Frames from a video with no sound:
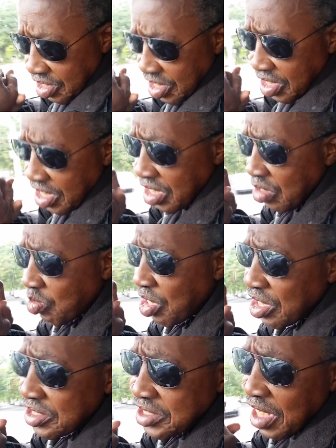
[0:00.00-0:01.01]
Well, it
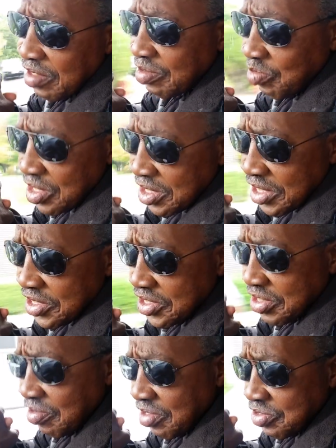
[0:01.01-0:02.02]
wasn't necessarily through
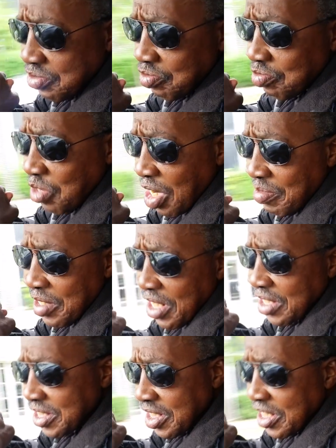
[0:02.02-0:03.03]
Muhammad Ali.
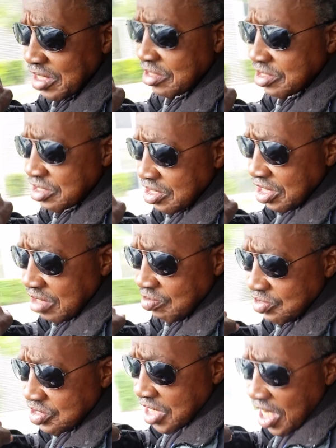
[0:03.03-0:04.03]
He was kind
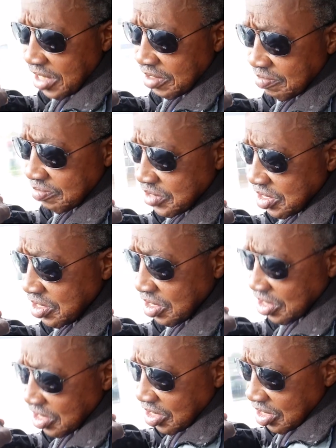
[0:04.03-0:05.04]
of the
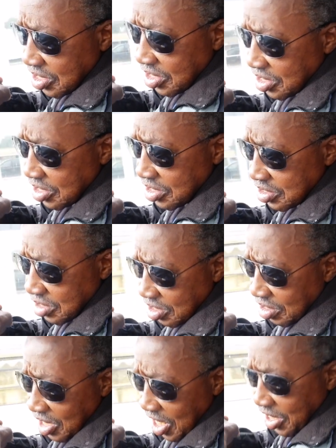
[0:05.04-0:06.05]
last
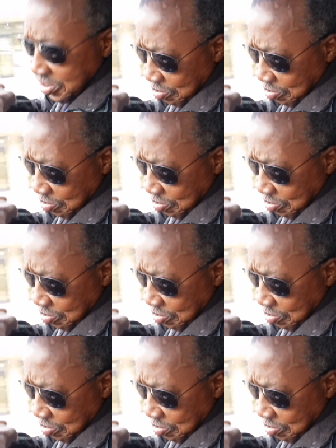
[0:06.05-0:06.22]
push.